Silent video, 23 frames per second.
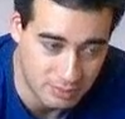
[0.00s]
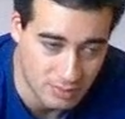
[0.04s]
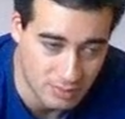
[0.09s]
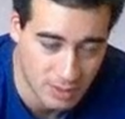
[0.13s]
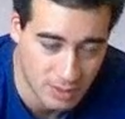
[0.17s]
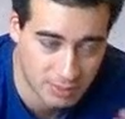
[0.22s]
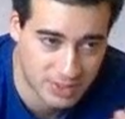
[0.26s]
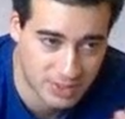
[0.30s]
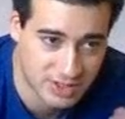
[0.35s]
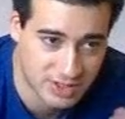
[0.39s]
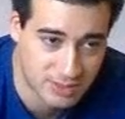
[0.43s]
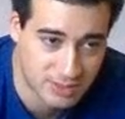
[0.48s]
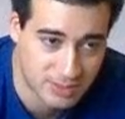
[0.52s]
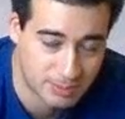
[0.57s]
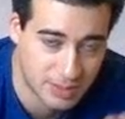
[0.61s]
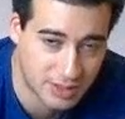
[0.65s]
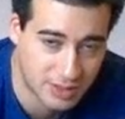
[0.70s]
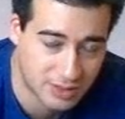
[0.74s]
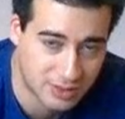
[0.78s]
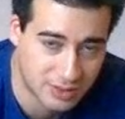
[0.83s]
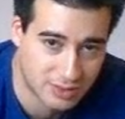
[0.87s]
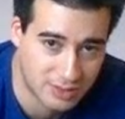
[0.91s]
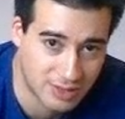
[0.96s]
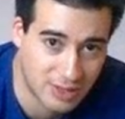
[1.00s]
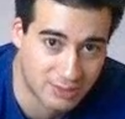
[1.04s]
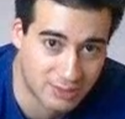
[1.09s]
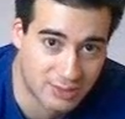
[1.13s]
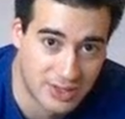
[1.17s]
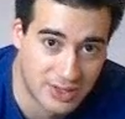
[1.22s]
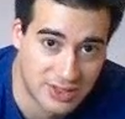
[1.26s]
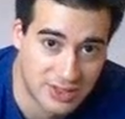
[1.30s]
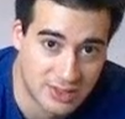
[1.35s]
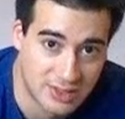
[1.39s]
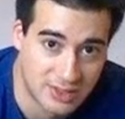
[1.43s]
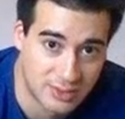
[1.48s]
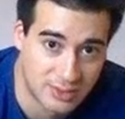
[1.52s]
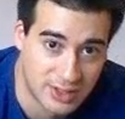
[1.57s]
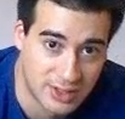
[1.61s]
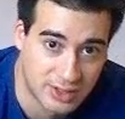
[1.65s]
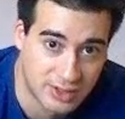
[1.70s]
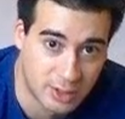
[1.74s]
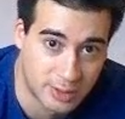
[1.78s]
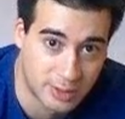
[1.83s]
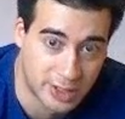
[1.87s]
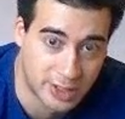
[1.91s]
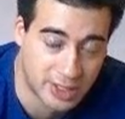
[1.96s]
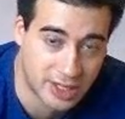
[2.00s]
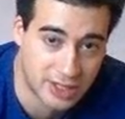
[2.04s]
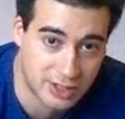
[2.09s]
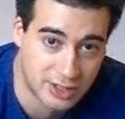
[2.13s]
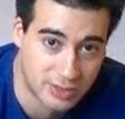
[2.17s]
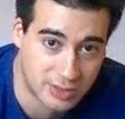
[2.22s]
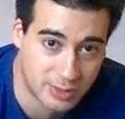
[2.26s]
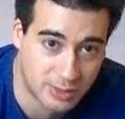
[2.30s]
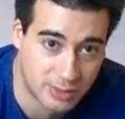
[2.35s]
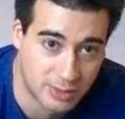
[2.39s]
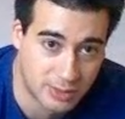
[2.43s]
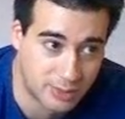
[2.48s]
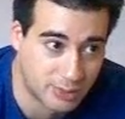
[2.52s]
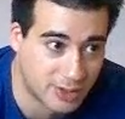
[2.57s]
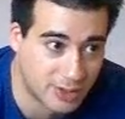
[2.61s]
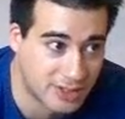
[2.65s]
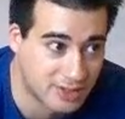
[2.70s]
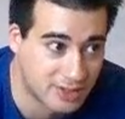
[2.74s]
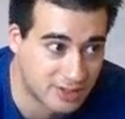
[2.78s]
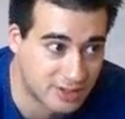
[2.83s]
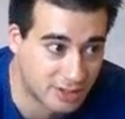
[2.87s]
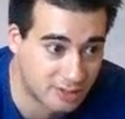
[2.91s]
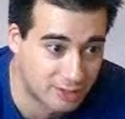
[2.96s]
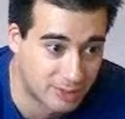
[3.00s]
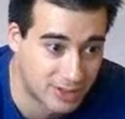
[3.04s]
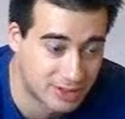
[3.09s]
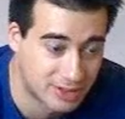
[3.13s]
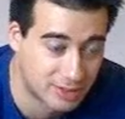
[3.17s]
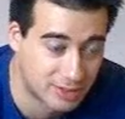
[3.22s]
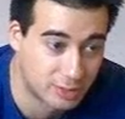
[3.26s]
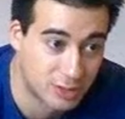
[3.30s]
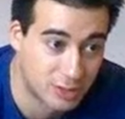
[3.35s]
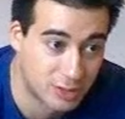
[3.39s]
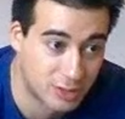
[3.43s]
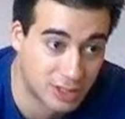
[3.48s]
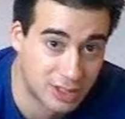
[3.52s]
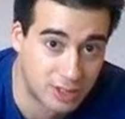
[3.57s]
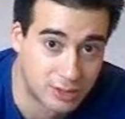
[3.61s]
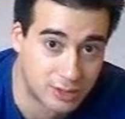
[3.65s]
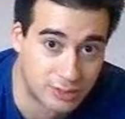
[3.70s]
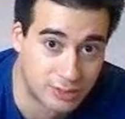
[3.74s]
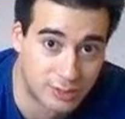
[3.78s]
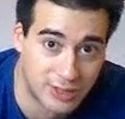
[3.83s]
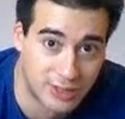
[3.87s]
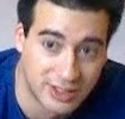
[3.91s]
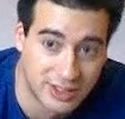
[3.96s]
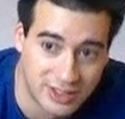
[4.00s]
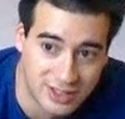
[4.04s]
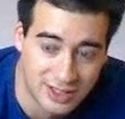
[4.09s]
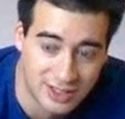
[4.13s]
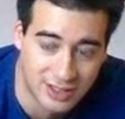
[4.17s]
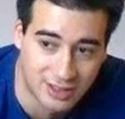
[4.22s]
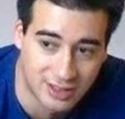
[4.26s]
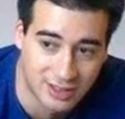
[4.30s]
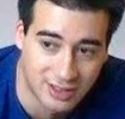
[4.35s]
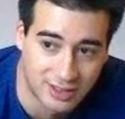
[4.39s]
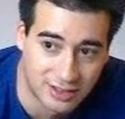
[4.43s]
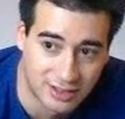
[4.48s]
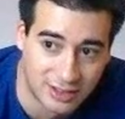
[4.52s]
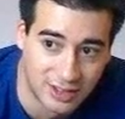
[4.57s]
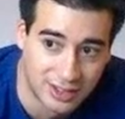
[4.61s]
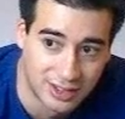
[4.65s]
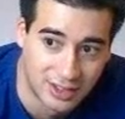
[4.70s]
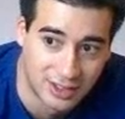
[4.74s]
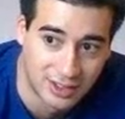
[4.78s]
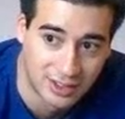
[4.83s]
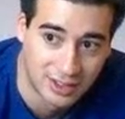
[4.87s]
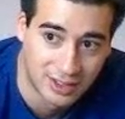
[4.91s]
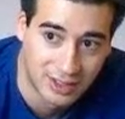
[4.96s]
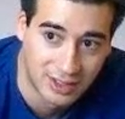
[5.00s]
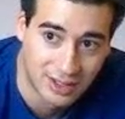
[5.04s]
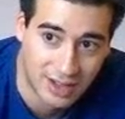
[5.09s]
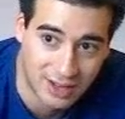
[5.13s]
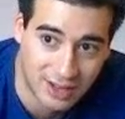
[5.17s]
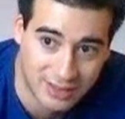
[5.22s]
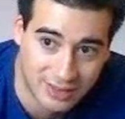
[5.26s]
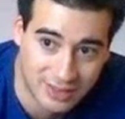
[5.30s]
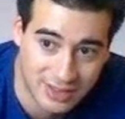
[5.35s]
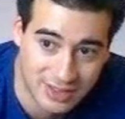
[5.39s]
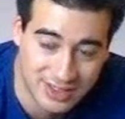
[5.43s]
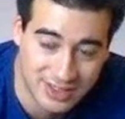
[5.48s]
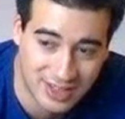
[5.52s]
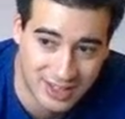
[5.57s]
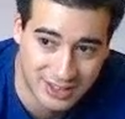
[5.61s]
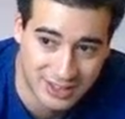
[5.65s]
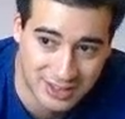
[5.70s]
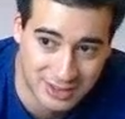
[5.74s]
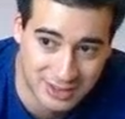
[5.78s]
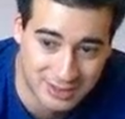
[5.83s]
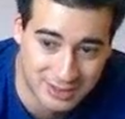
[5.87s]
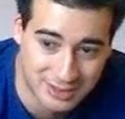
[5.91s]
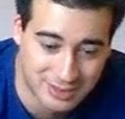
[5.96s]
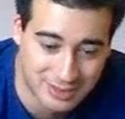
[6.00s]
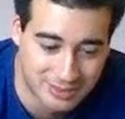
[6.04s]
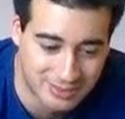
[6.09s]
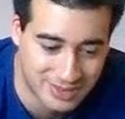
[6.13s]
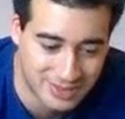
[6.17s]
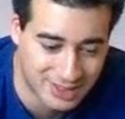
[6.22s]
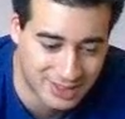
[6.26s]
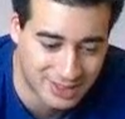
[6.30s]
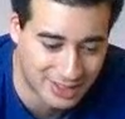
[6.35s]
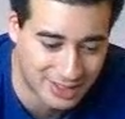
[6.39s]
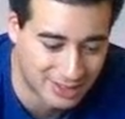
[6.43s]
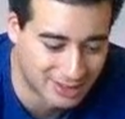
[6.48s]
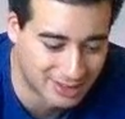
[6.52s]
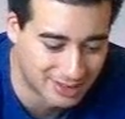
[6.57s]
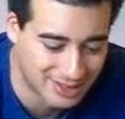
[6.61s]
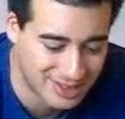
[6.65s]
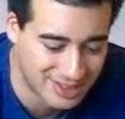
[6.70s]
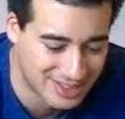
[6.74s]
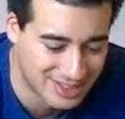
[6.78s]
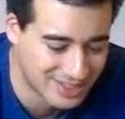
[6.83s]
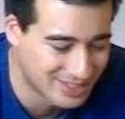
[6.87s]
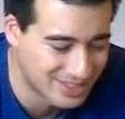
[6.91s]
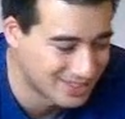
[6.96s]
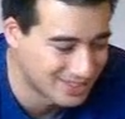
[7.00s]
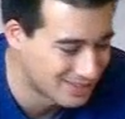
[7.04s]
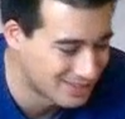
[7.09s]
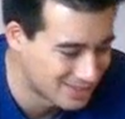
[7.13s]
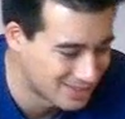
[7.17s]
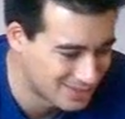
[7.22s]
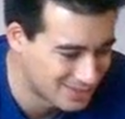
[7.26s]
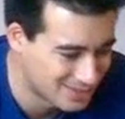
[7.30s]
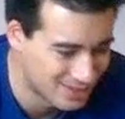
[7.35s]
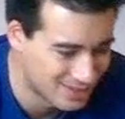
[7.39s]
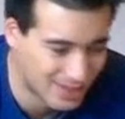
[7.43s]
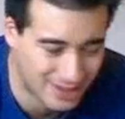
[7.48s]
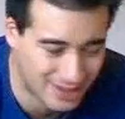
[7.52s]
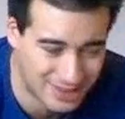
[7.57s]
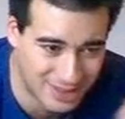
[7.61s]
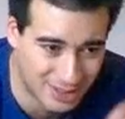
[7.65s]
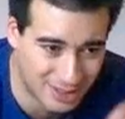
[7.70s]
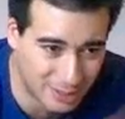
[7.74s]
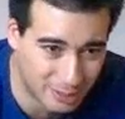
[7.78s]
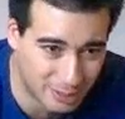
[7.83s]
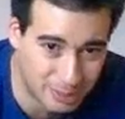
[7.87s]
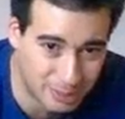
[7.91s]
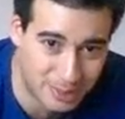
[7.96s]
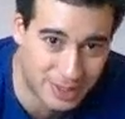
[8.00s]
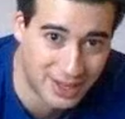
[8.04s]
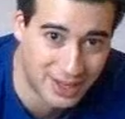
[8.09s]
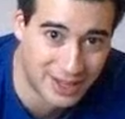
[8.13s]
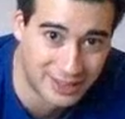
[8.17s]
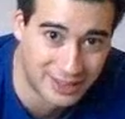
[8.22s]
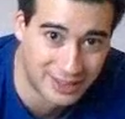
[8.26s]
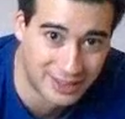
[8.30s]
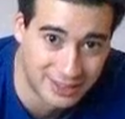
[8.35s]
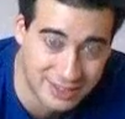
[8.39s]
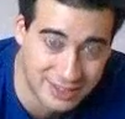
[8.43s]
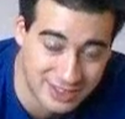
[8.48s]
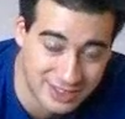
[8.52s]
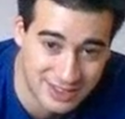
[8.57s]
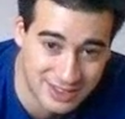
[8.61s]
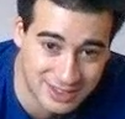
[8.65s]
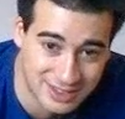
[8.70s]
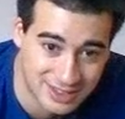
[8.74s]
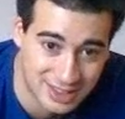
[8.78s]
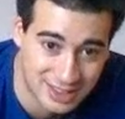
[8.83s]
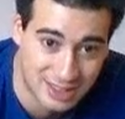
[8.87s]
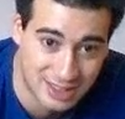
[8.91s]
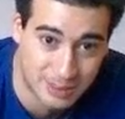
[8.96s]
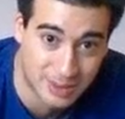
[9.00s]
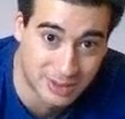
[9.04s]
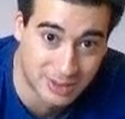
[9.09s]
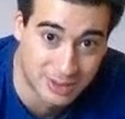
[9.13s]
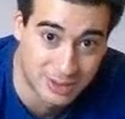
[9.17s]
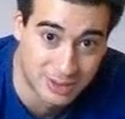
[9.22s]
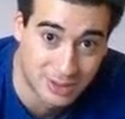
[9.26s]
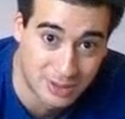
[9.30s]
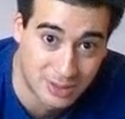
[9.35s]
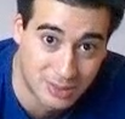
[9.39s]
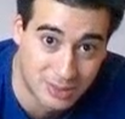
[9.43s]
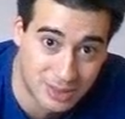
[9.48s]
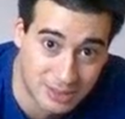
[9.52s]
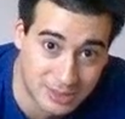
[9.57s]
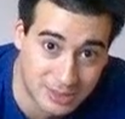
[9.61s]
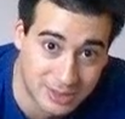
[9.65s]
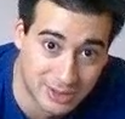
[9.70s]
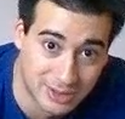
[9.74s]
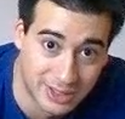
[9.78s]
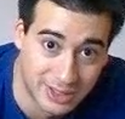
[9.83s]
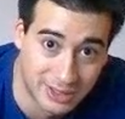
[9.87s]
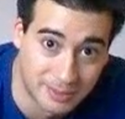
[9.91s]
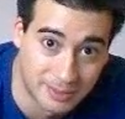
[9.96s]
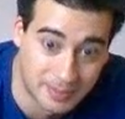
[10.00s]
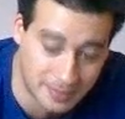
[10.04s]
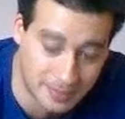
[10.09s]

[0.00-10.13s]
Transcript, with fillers: Because we've got face-to-face -face communication with friends, I've made some really good friends here. I've decided to, you know, just saw the old plan and just keep on doing what I'm doing.